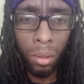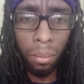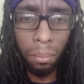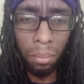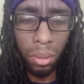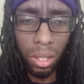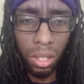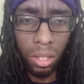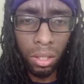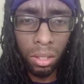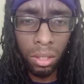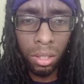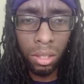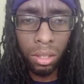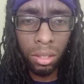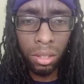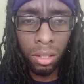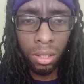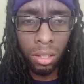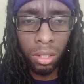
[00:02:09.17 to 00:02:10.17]
But,
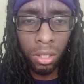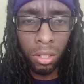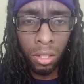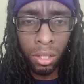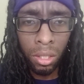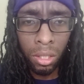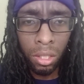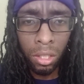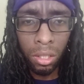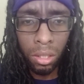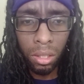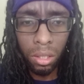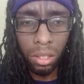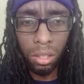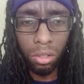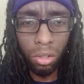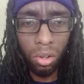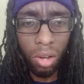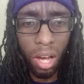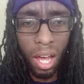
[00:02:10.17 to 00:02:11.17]

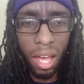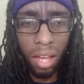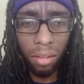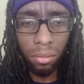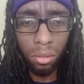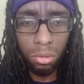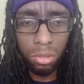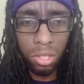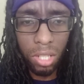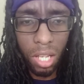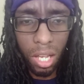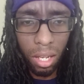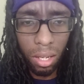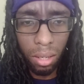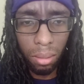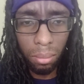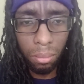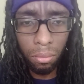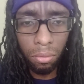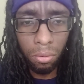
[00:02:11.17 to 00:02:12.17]
I have no
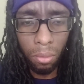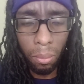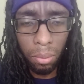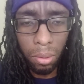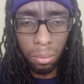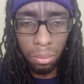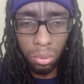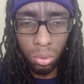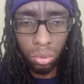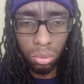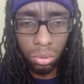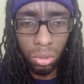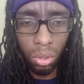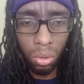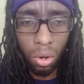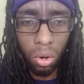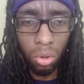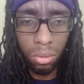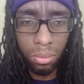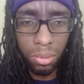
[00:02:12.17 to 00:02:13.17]
time for people who don't
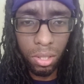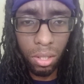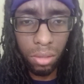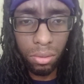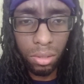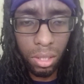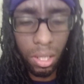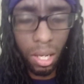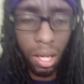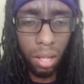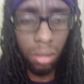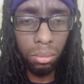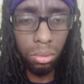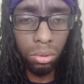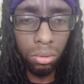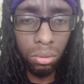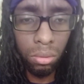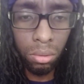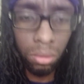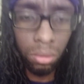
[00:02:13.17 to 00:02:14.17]
hold themselves accountable.
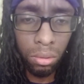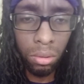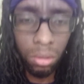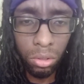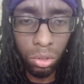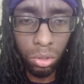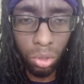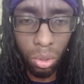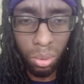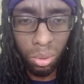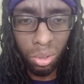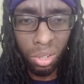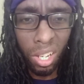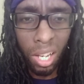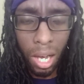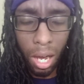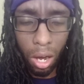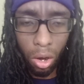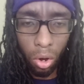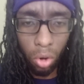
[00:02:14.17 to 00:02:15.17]

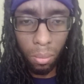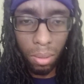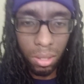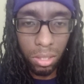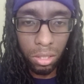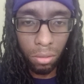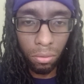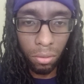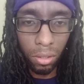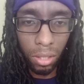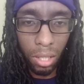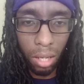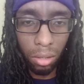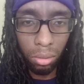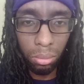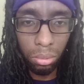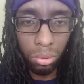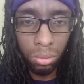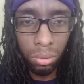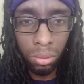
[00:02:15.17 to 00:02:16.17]
I hold myself
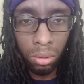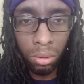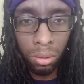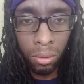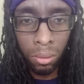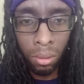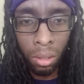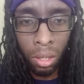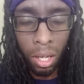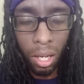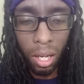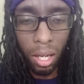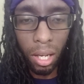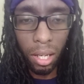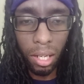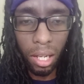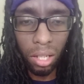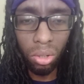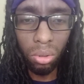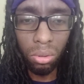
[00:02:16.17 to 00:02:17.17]
accountable.
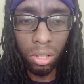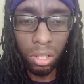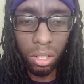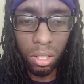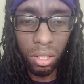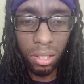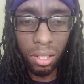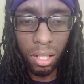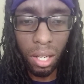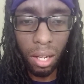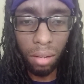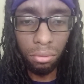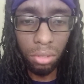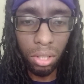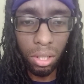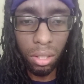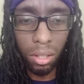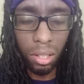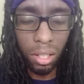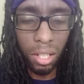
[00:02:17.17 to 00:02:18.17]
And I know the good that I've
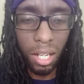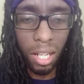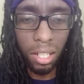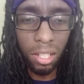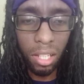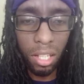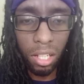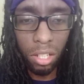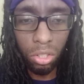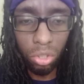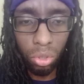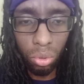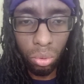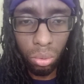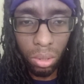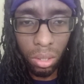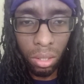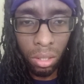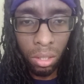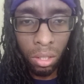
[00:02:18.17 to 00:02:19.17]
done, and I didn't
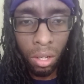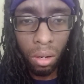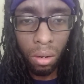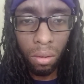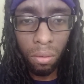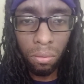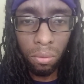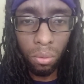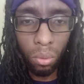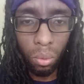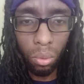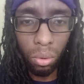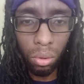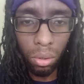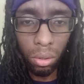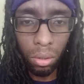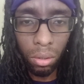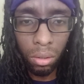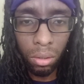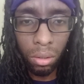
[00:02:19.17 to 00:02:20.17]
do it
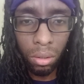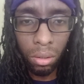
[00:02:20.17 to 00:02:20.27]
for